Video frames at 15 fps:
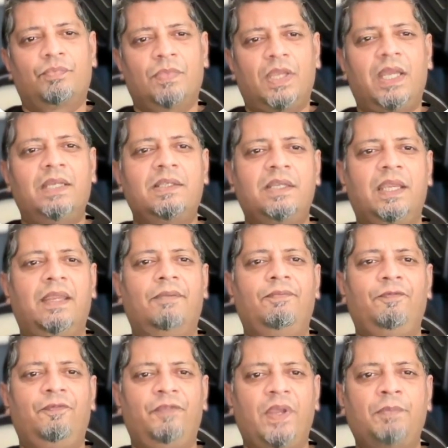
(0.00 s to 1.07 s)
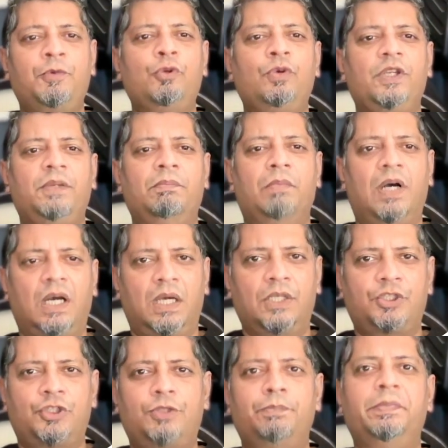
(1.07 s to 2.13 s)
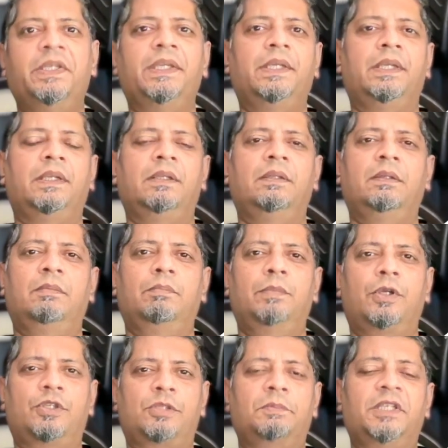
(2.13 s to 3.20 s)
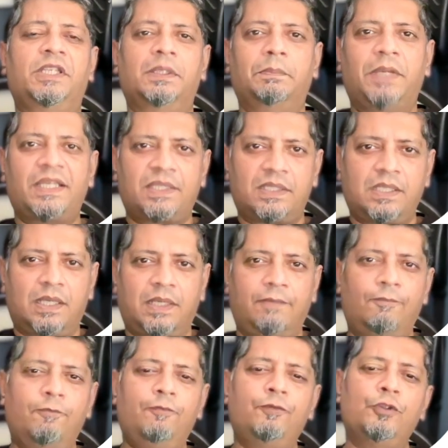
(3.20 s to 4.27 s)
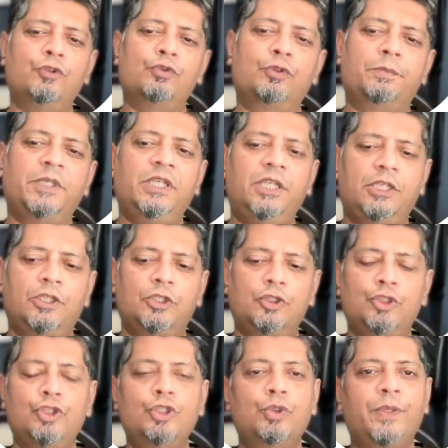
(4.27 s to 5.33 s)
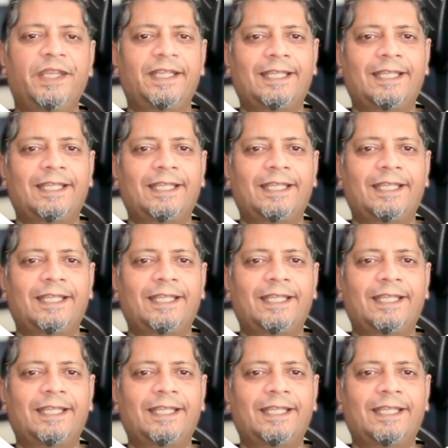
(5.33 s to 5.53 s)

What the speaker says: I'd say, February, March being possibly the best time for you to be doing